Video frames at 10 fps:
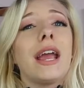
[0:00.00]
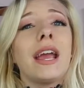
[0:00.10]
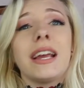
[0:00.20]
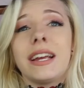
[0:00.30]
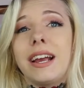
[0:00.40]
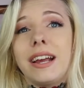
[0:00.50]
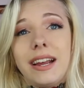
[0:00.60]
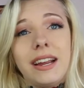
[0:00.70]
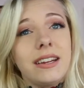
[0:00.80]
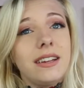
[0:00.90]
E
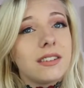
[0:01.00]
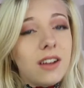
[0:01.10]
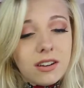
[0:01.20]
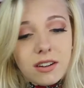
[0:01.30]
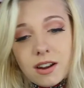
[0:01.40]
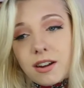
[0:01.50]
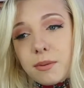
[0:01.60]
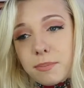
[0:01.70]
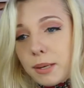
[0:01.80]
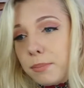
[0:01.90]
is not
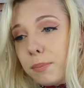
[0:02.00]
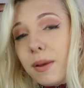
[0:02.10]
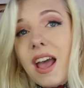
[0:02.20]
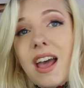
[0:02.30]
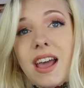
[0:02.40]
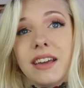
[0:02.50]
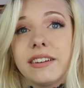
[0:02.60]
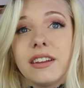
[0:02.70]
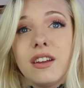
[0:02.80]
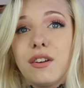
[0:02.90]
gonna be
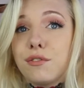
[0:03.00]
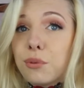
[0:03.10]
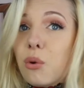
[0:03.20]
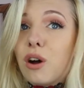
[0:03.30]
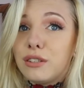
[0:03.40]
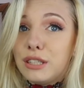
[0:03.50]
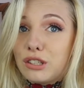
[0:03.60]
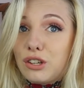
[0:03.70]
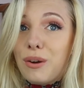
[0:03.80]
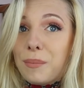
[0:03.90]
prepared for what
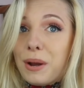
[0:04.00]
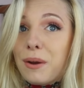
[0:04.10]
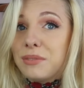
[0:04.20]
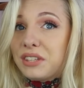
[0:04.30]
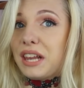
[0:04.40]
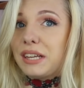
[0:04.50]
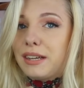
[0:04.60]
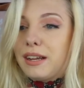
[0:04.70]
is coming, I'm telling